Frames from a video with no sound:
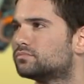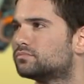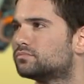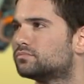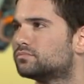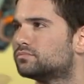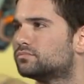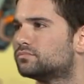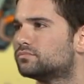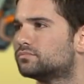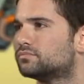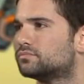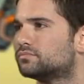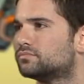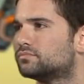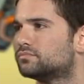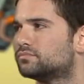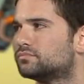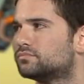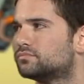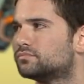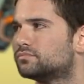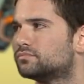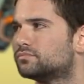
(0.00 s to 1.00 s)

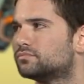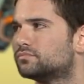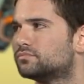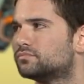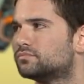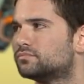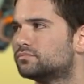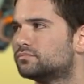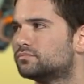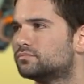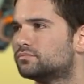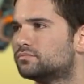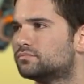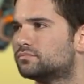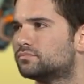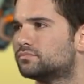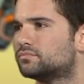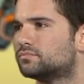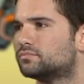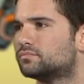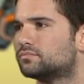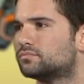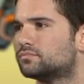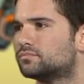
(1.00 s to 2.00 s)

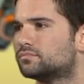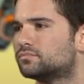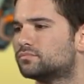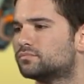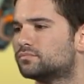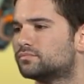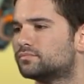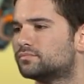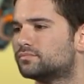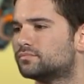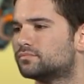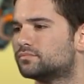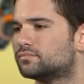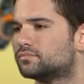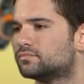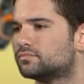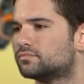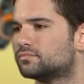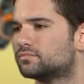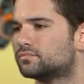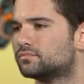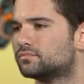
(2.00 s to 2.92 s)
(silent)